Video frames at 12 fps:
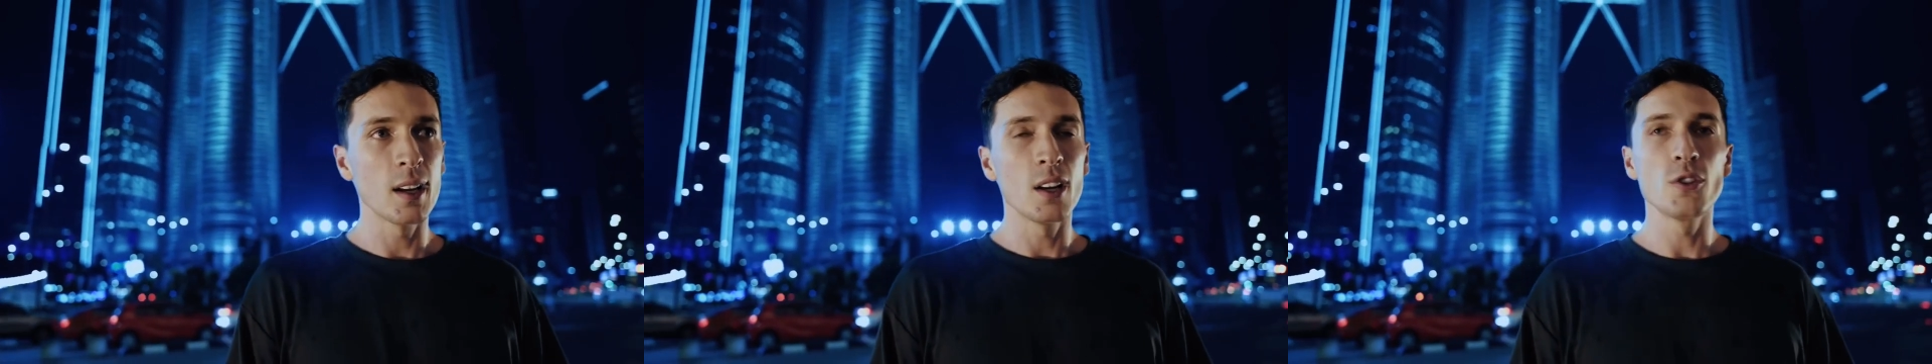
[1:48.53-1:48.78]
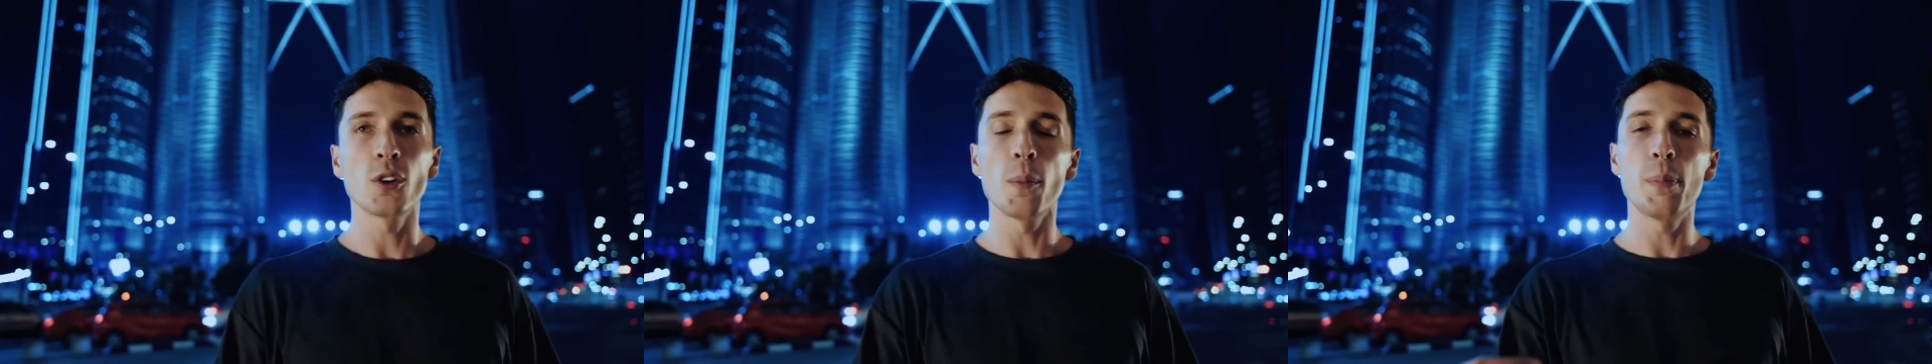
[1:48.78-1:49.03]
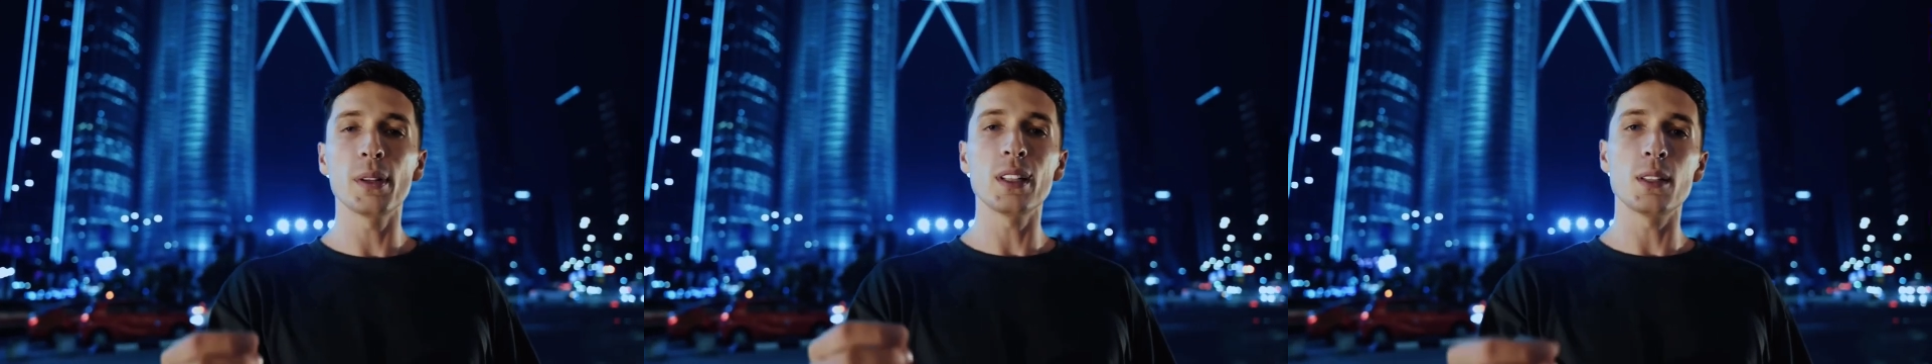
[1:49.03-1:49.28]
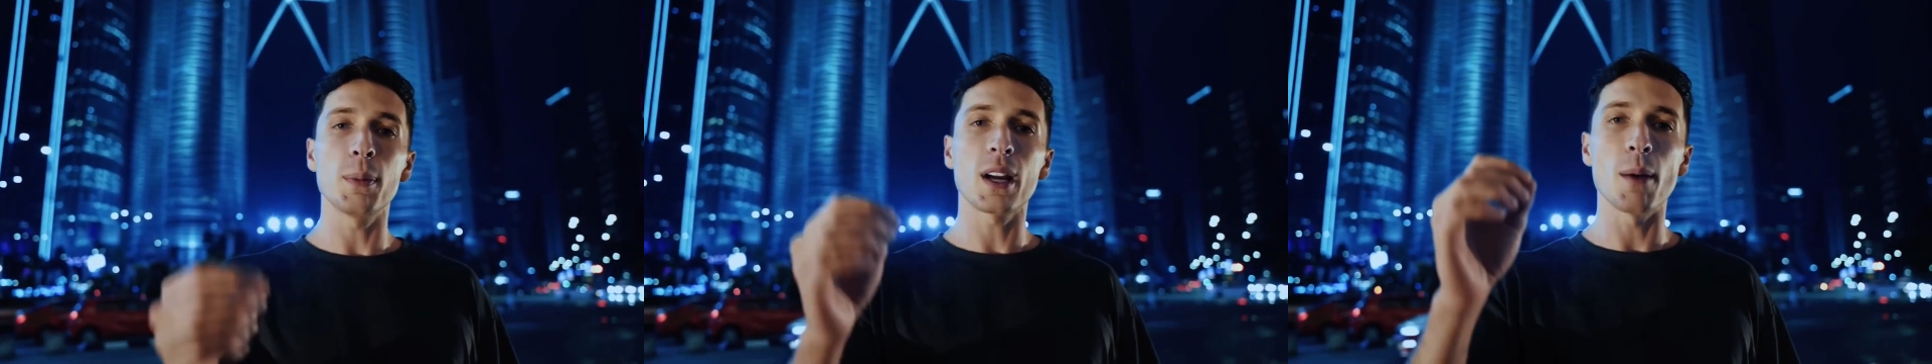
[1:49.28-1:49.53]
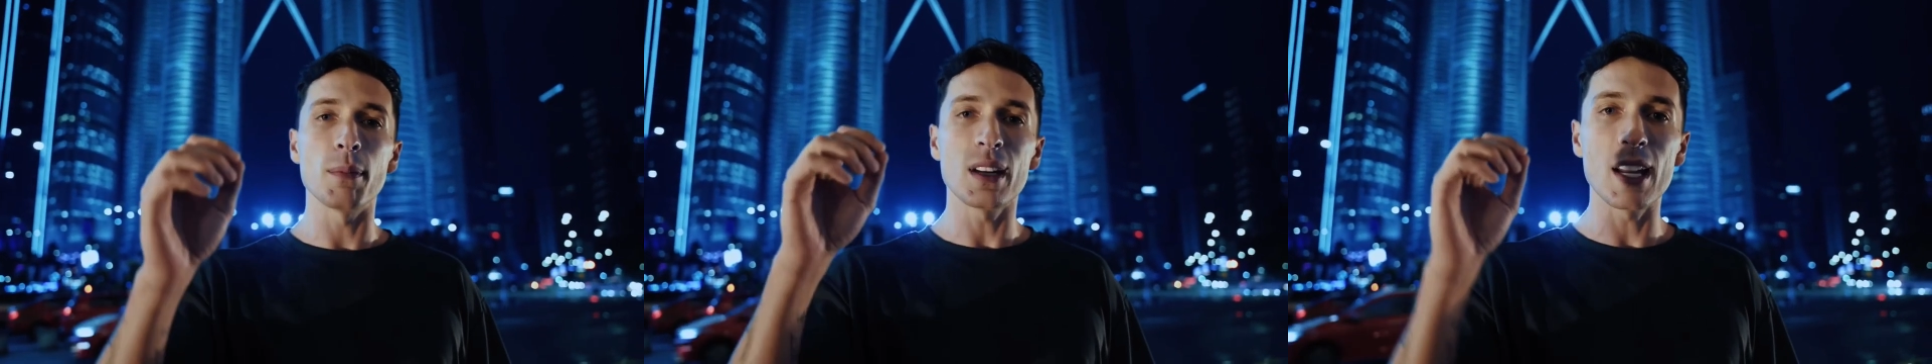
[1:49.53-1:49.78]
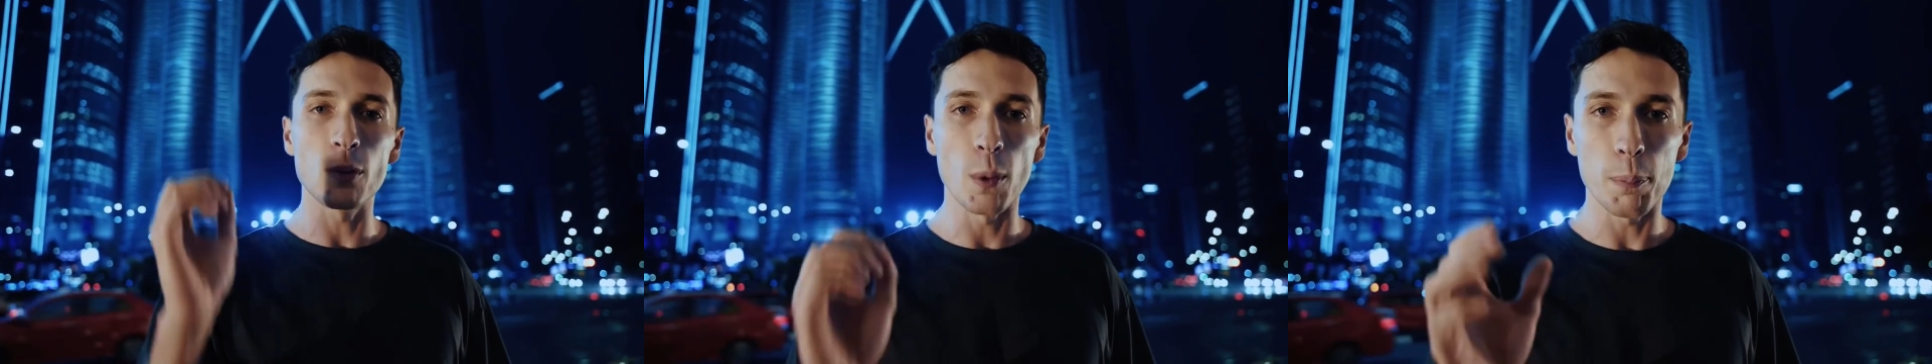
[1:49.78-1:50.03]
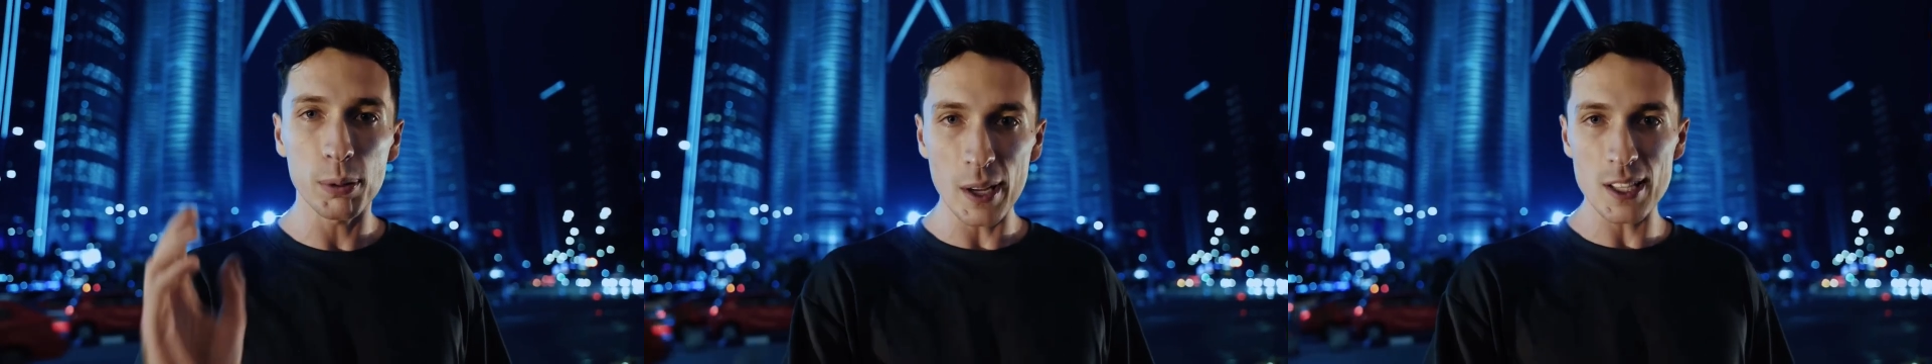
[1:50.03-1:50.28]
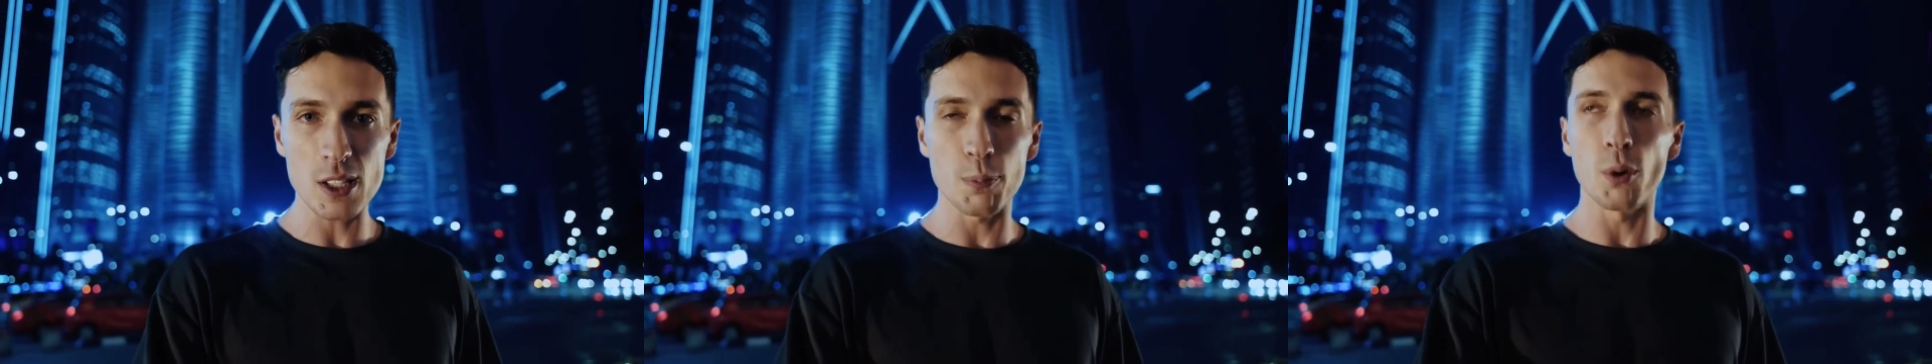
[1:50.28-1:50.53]
your ability to become
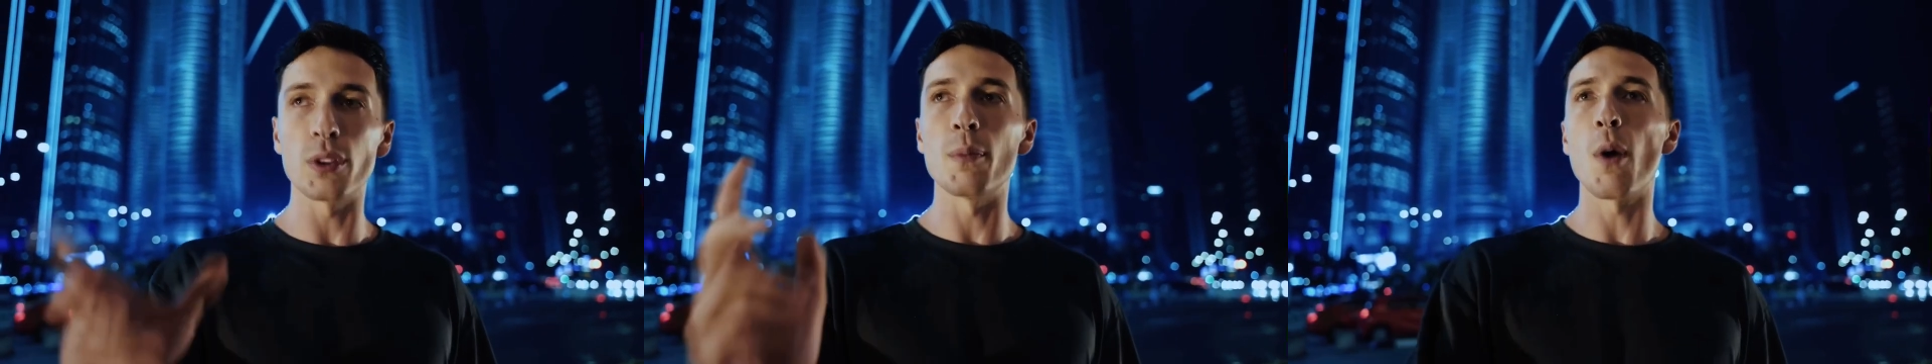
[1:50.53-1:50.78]
irreplaceable in the